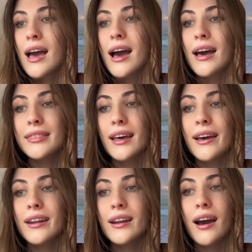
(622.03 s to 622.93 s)
And
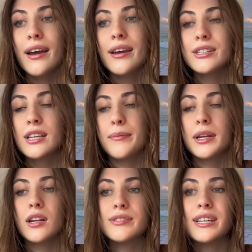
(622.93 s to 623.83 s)
then I just have my
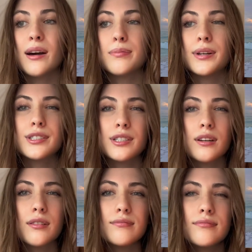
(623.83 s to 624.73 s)
notes app, which
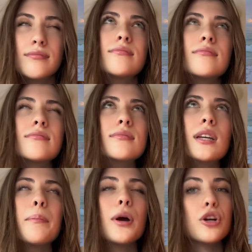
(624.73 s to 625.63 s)

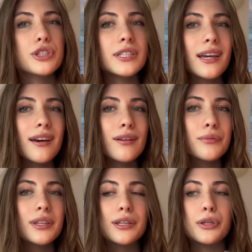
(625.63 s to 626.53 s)
personally I don't
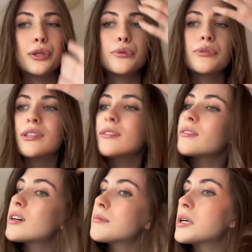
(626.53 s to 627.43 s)
really use
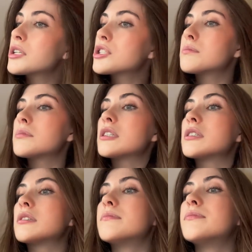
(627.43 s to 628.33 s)
that much,
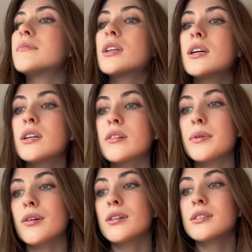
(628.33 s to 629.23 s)
but to
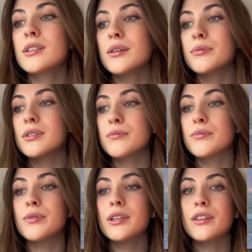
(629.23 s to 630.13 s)
be honest, it was
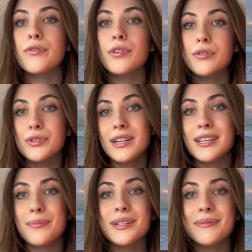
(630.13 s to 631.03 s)
ruining the flow, so I
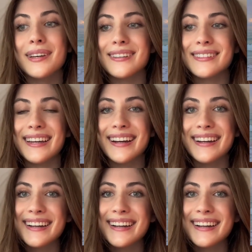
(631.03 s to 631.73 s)
need to put something else there.